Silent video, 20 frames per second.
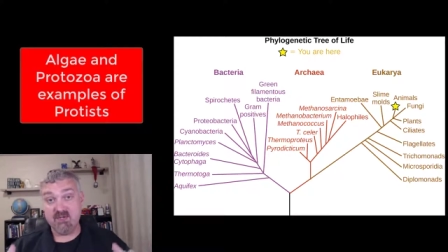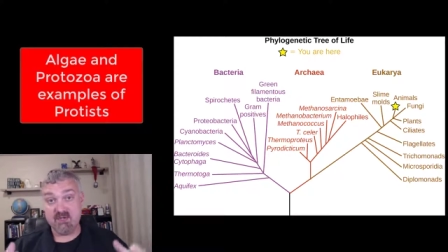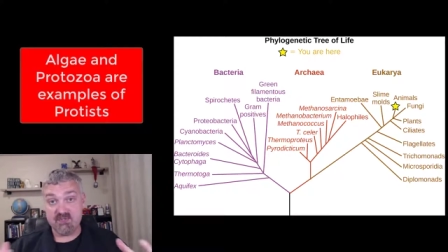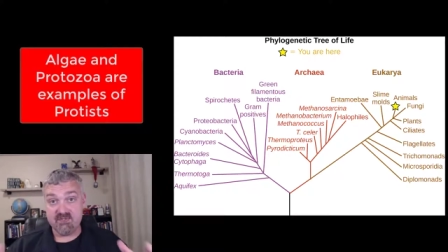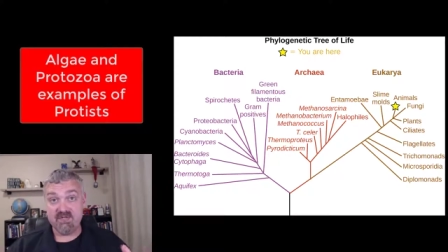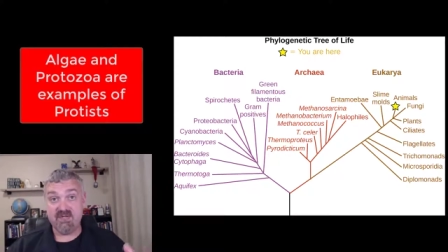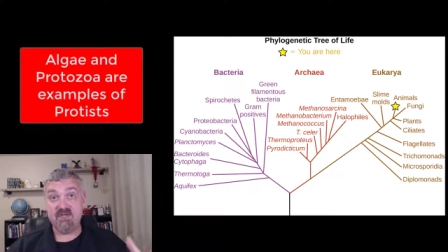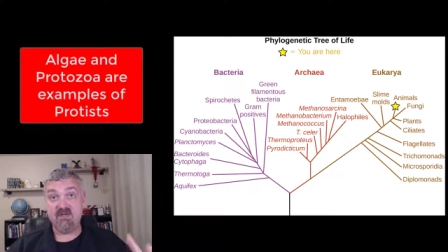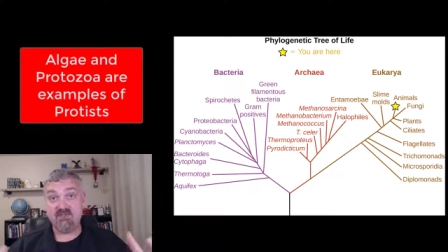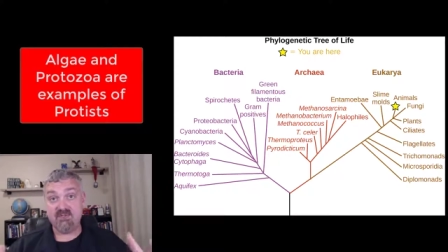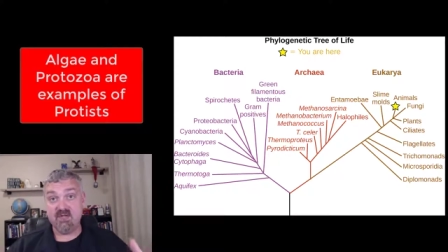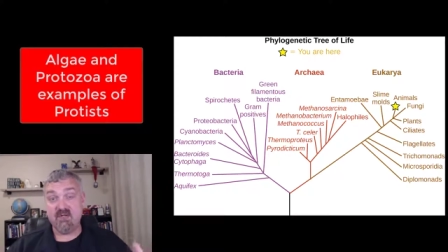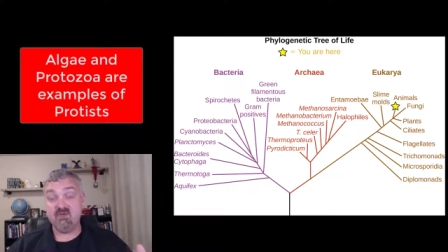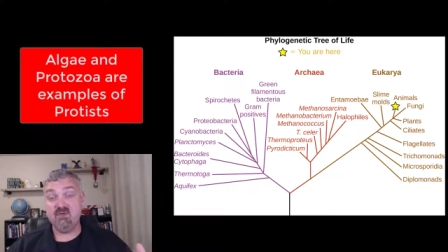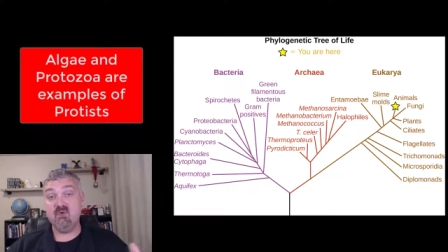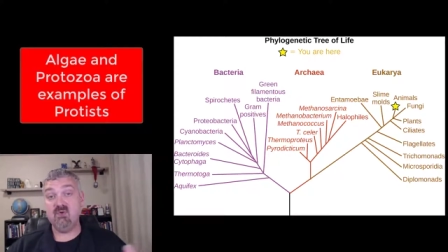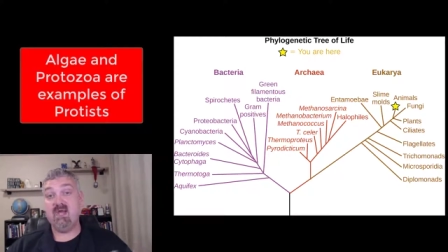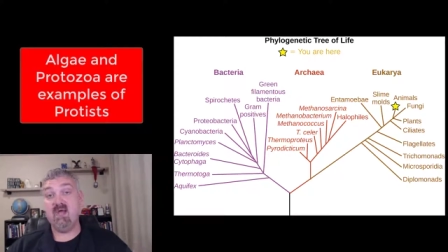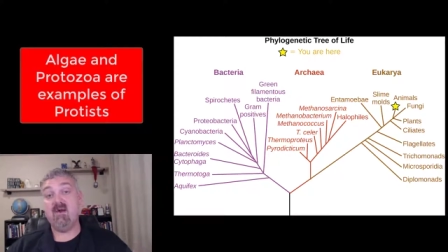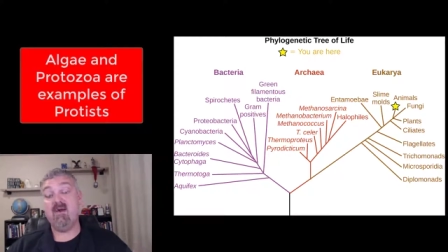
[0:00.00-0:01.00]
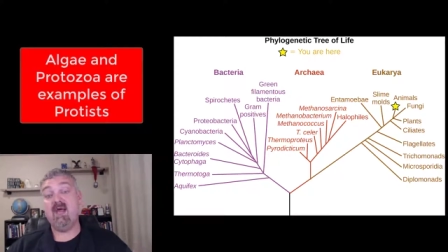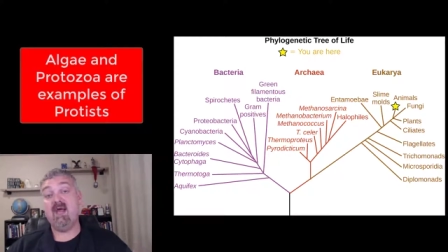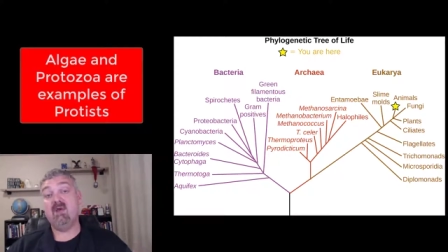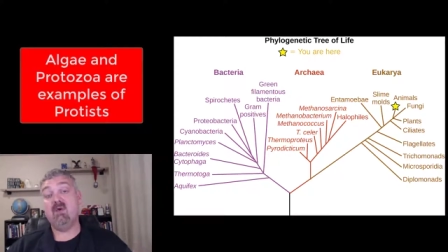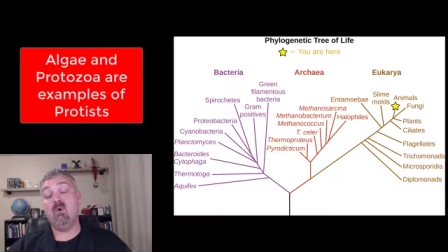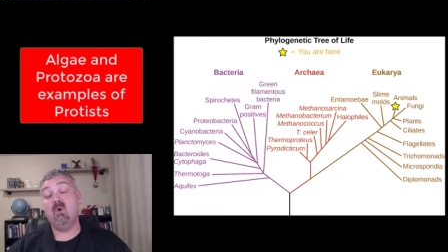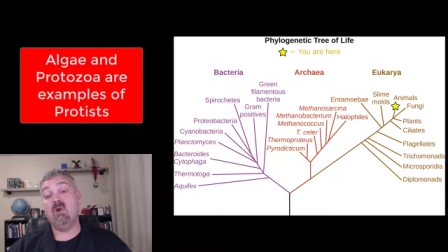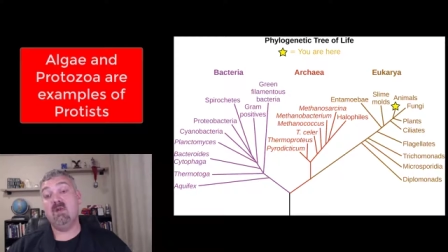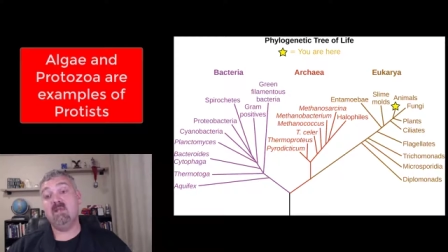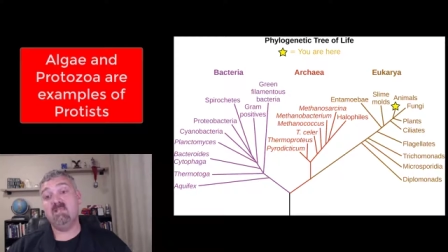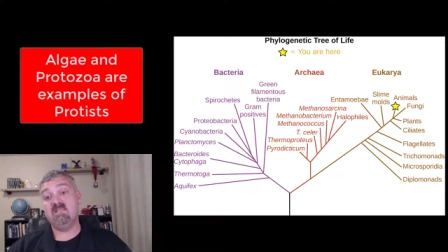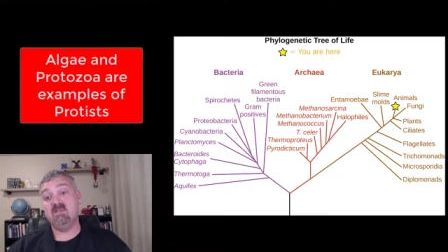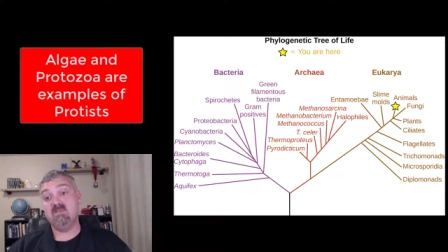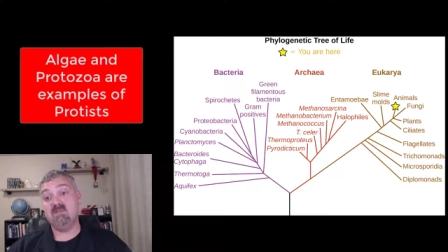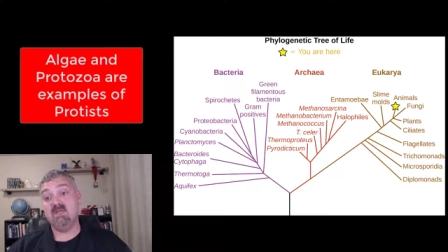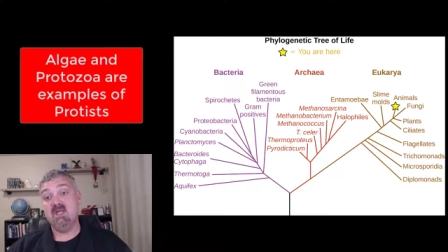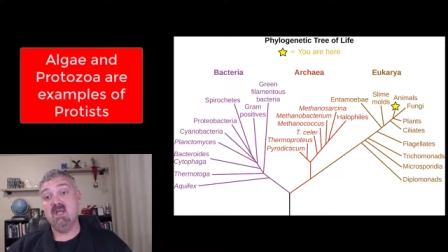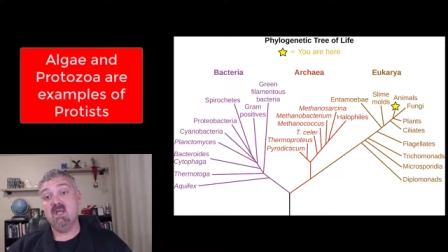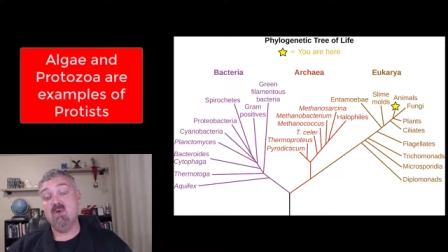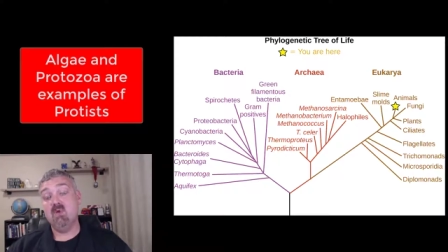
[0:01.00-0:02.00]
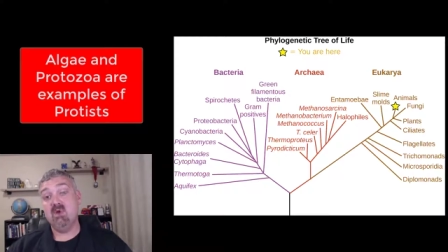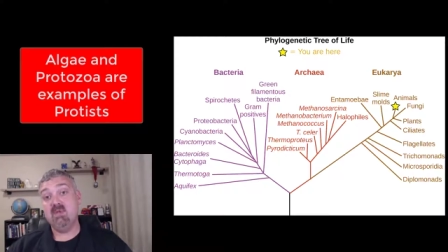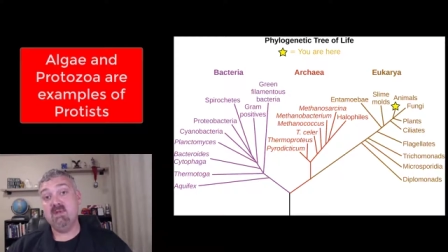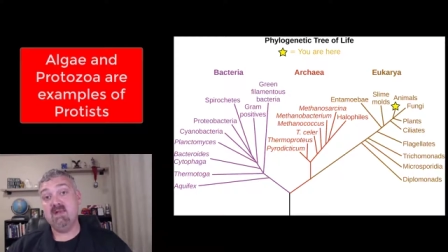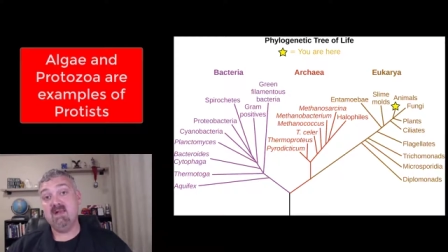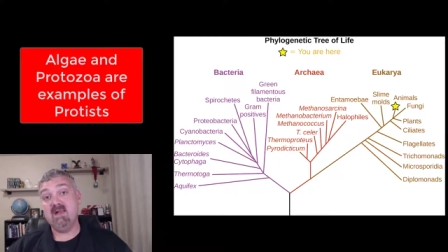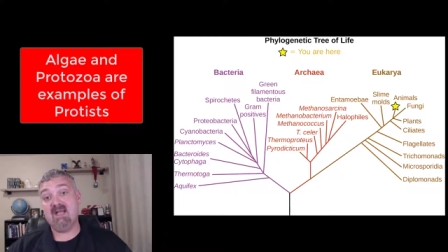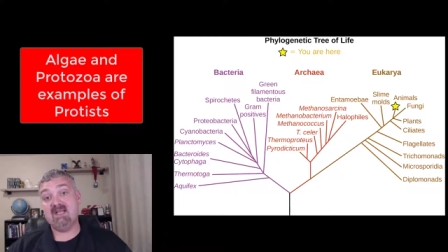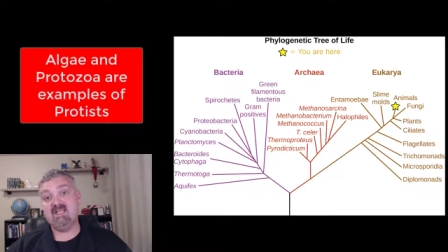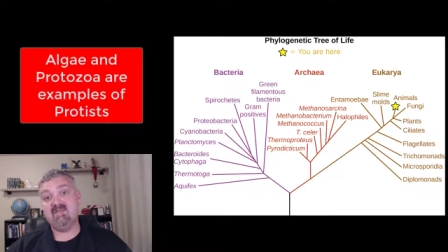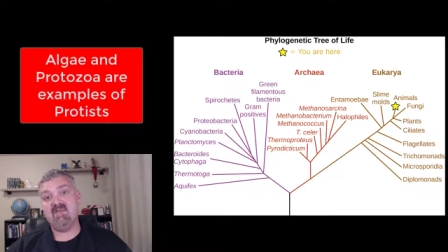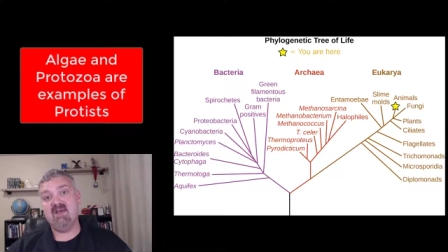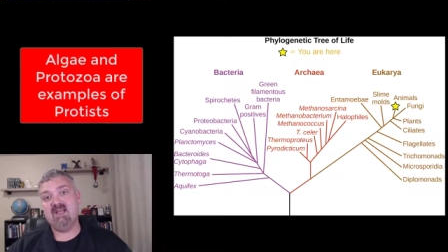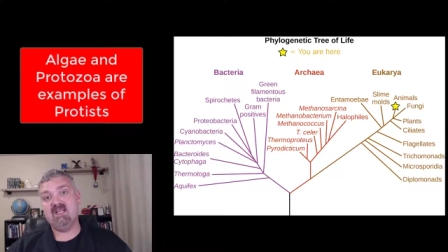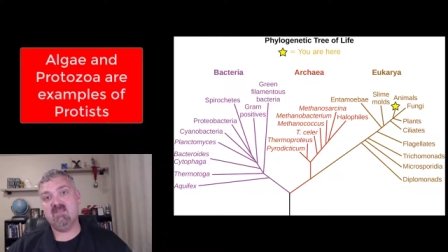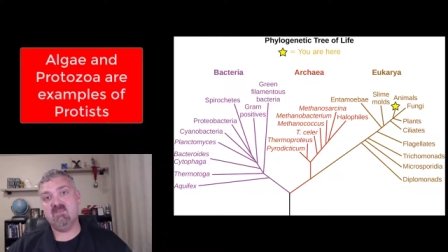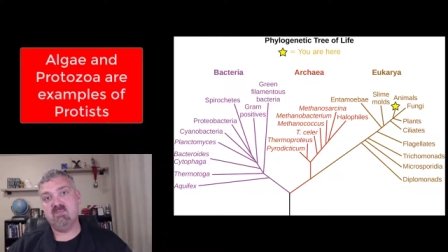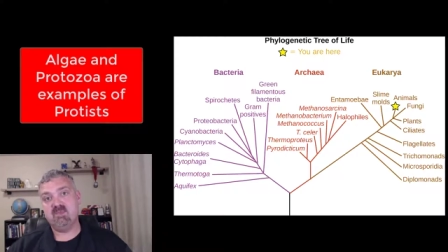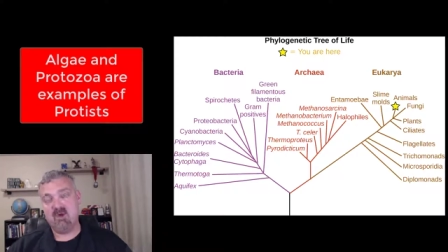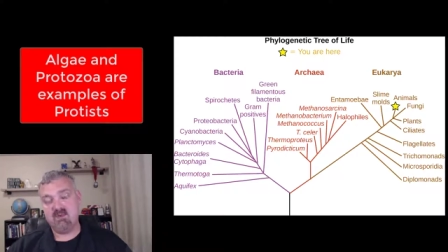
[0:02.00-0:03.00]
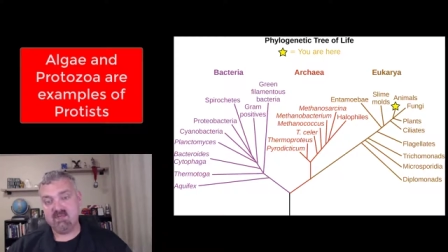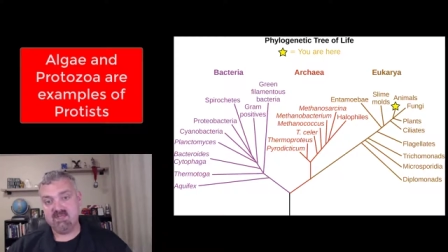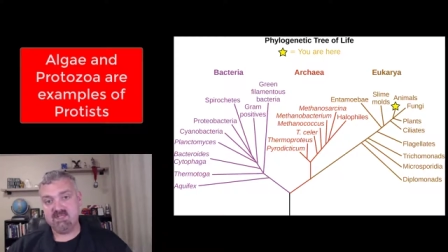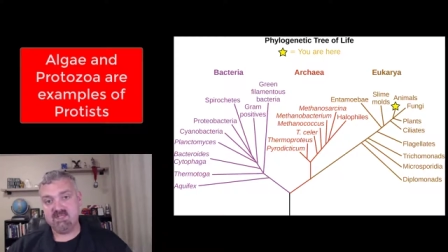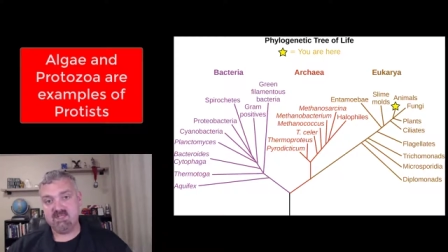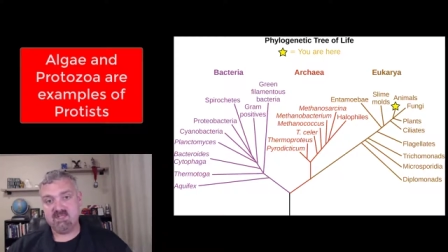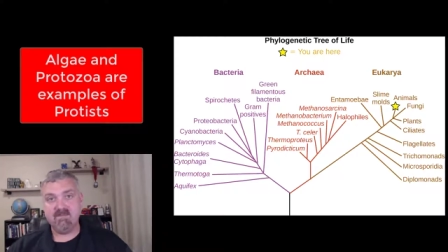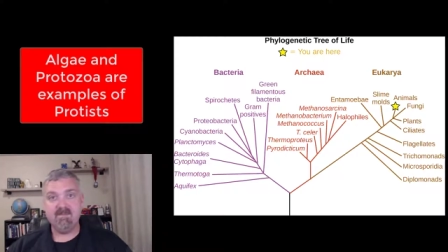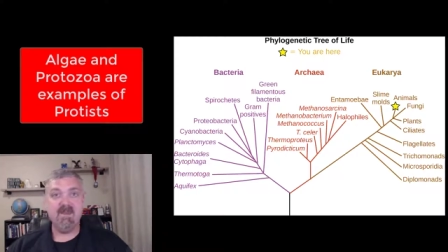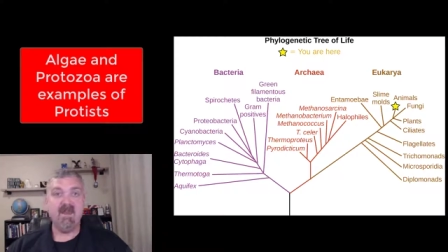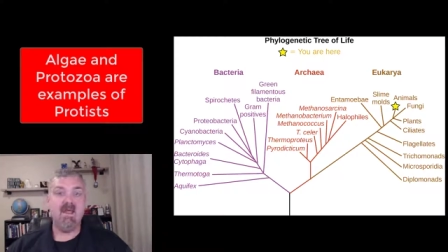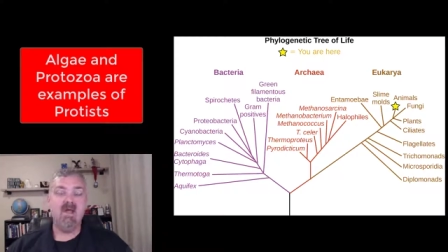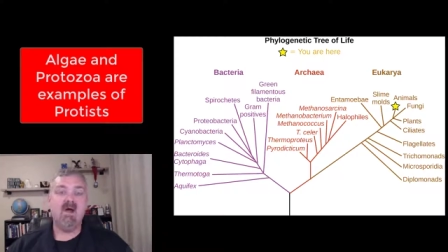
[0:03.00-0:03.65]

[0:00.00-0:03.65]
your single-celled eukaryotic organisms, would be classified as protists.